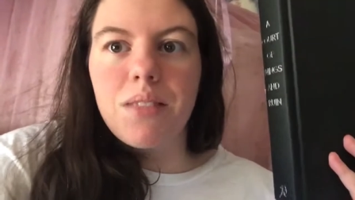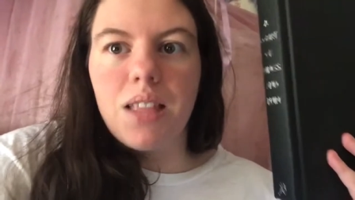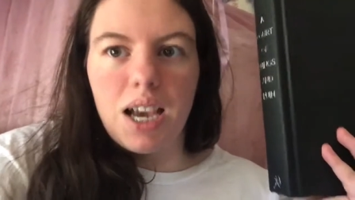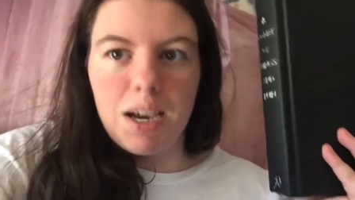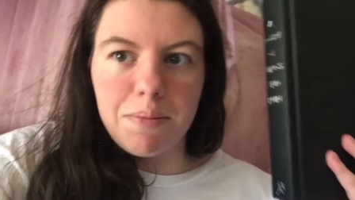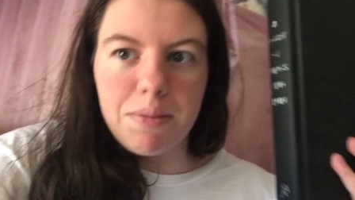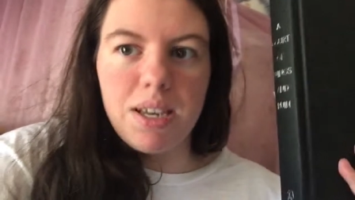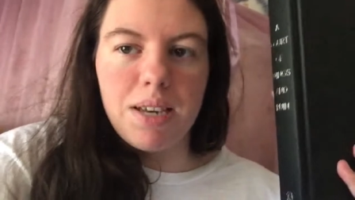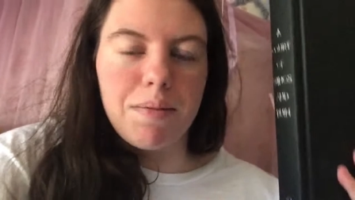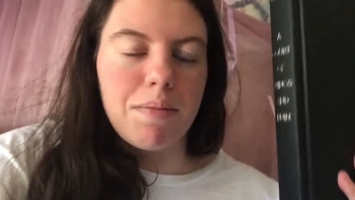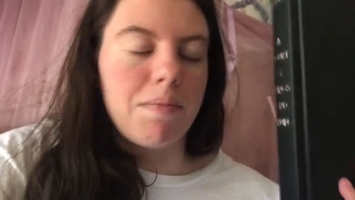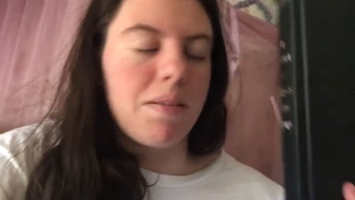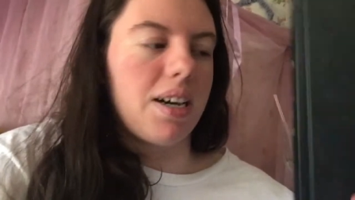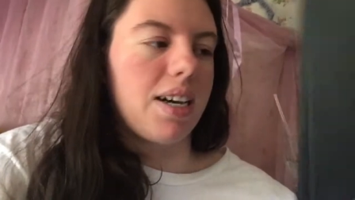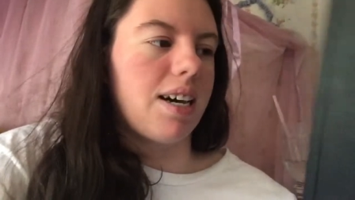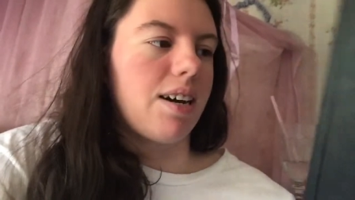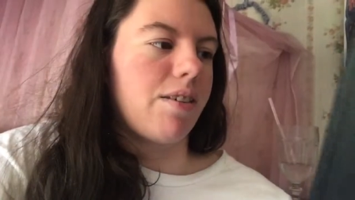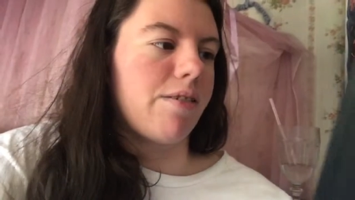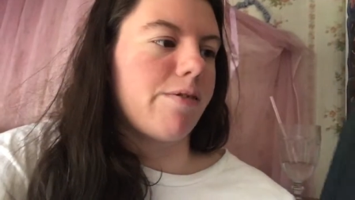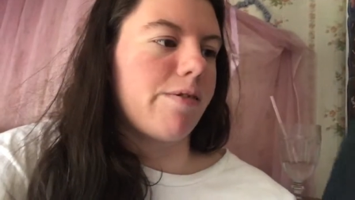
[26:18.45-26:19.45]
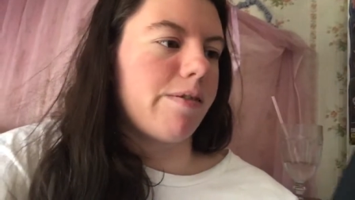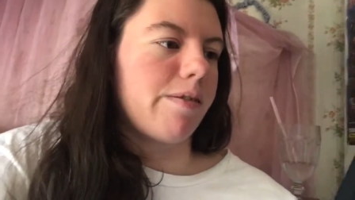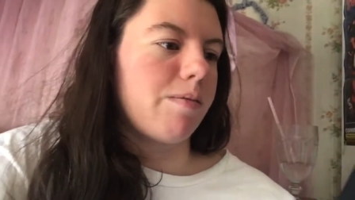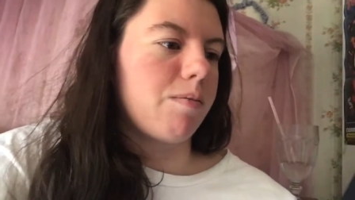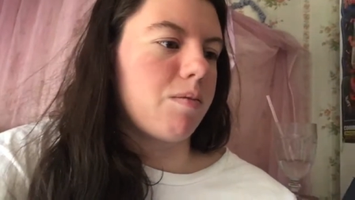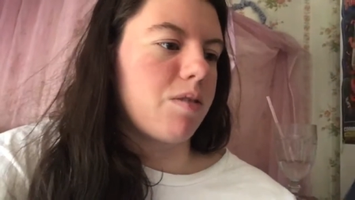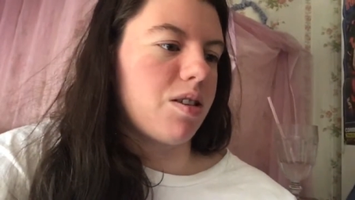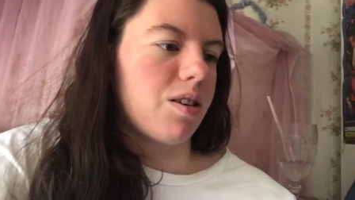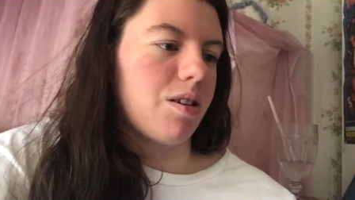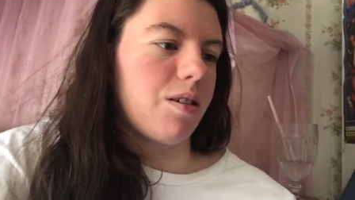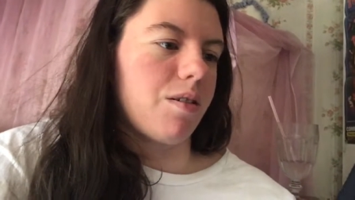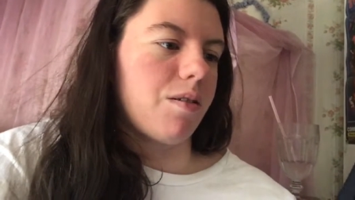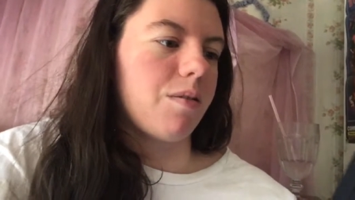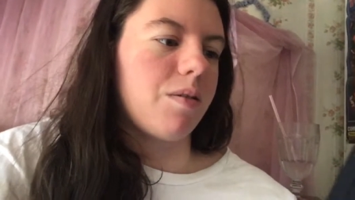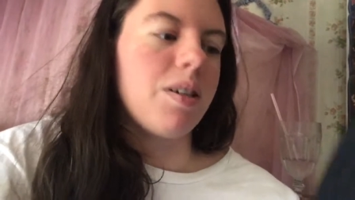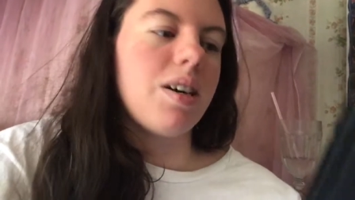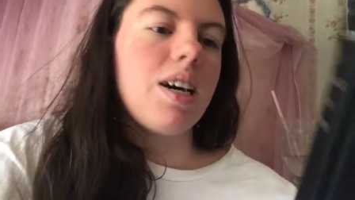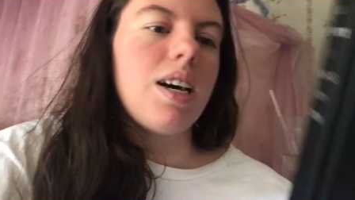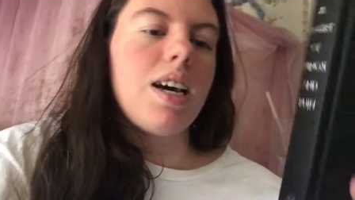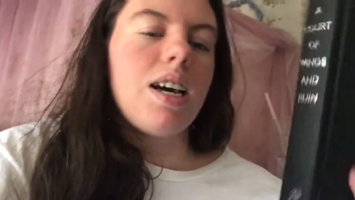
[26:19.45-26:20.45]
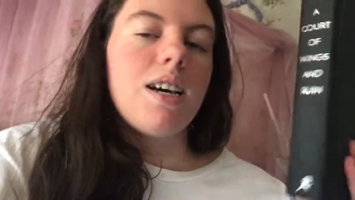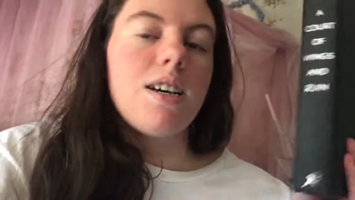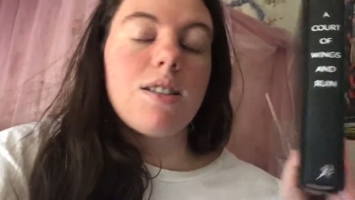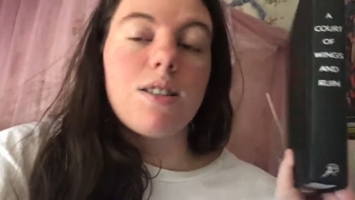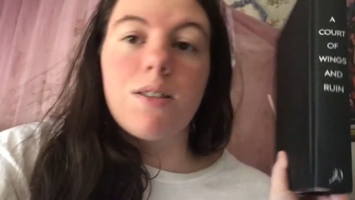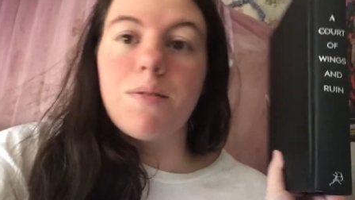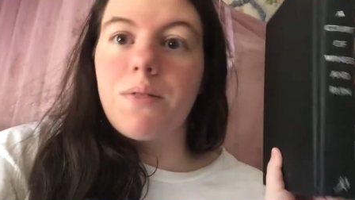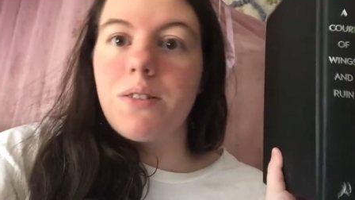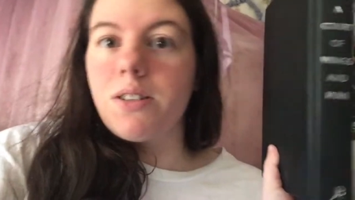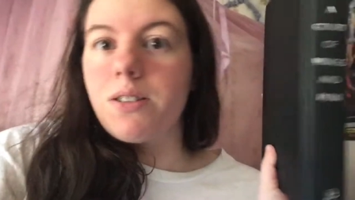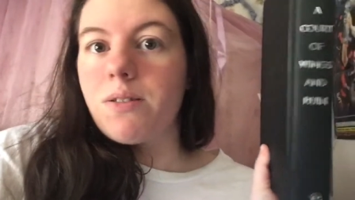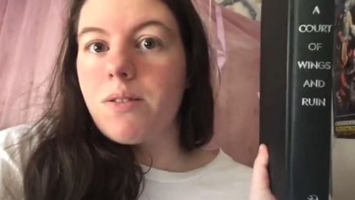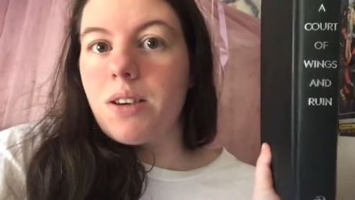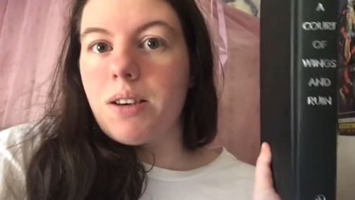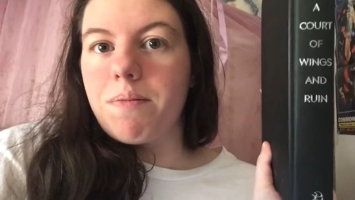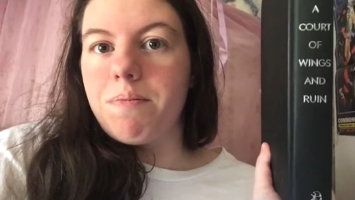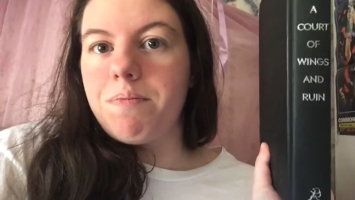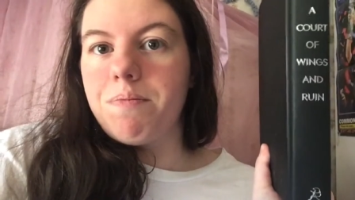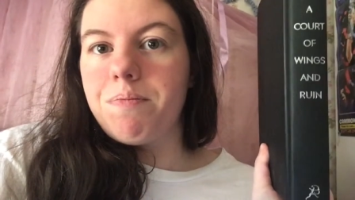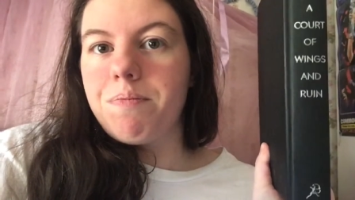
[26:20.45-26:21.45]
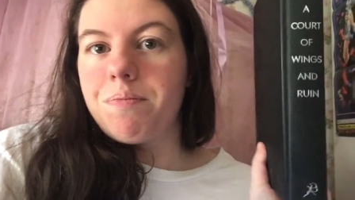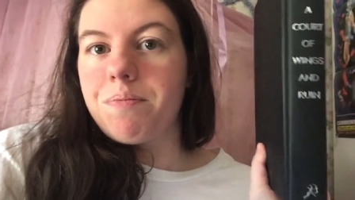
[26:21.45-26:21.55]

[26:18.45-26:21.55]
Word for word: I'm keeping my eye out. So, so far so good.